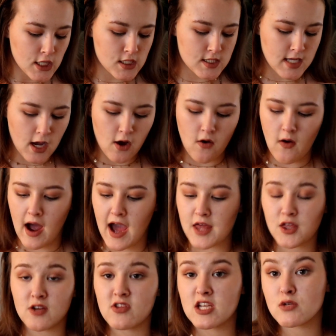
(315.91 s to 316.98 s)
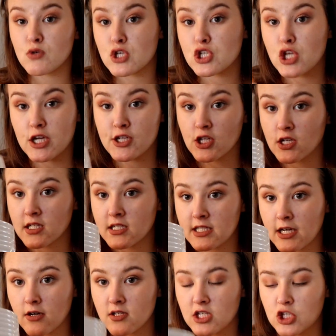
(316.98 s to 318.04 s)
So I thought this was such a good
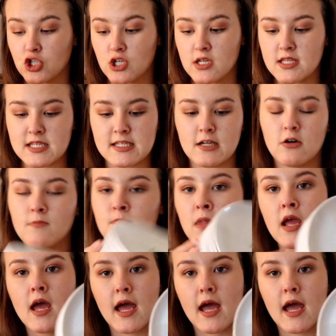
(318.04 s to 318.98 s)
deal, such a good steal.